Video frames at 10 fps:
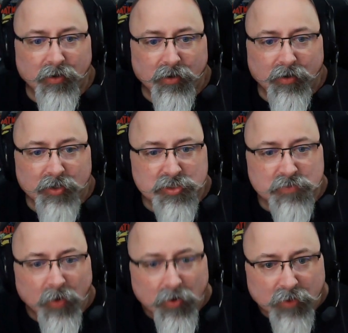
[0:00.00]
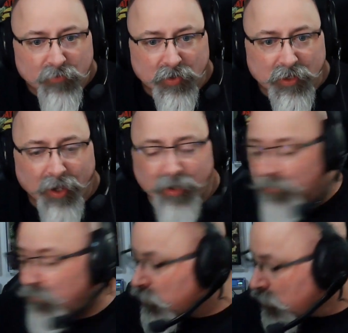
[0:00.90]
Smoke if you got
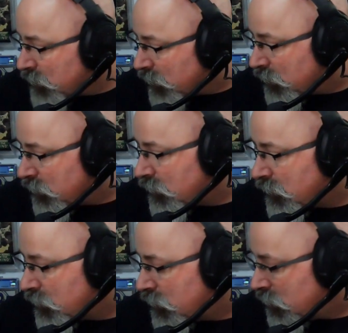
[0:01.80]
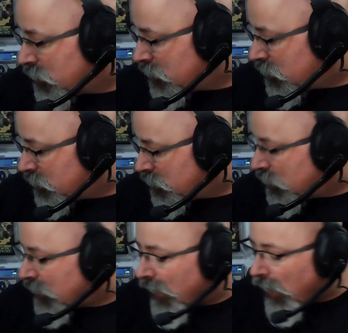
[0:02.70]
them. Ruben.
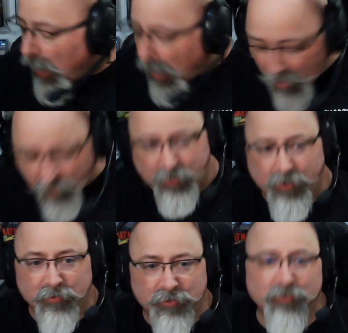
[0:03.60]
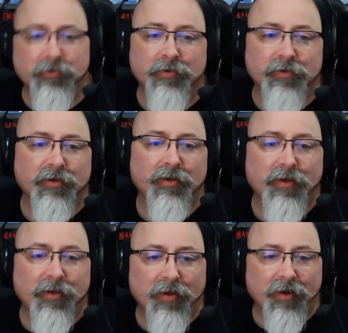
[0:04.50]
How you doing?
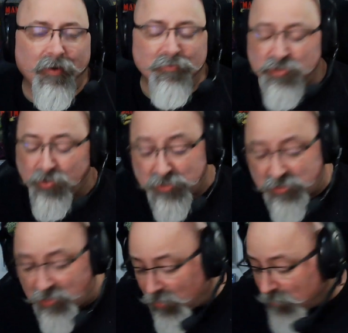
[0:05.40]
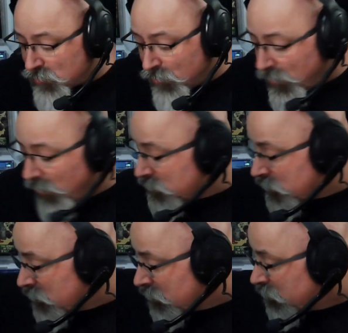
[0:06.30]
I'm so pumped.
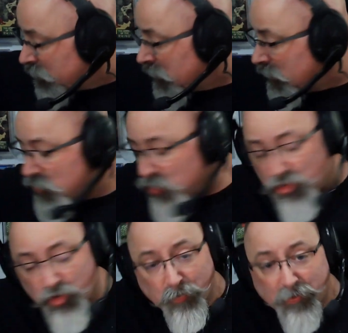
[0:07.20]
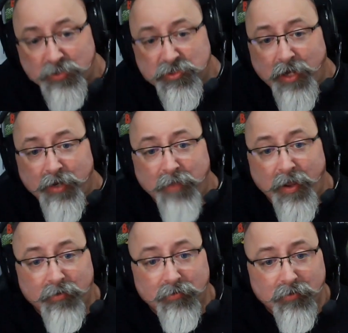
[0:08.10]
Super excited,
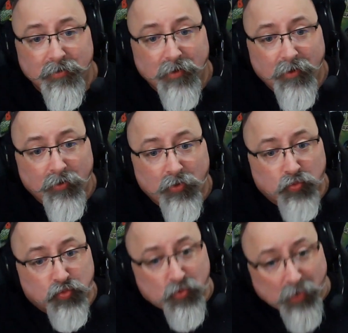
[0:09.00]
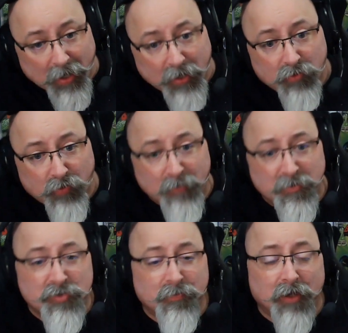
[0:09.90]
man. Great, great
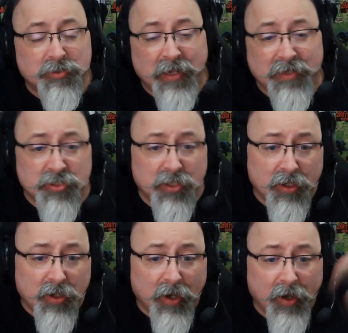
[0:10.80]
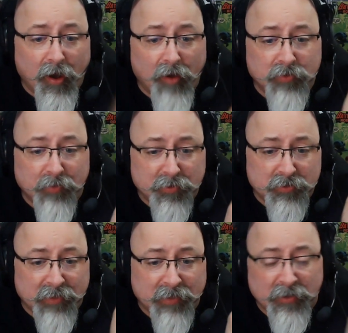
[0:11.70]
mystery box. Guys, I'll
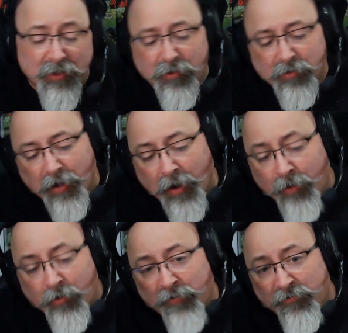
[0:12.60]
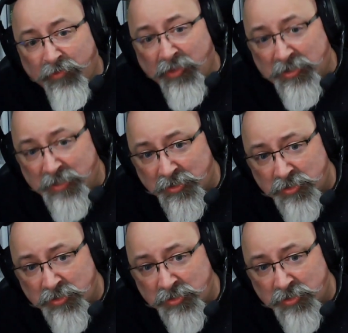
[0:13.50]
link the IRF Authentics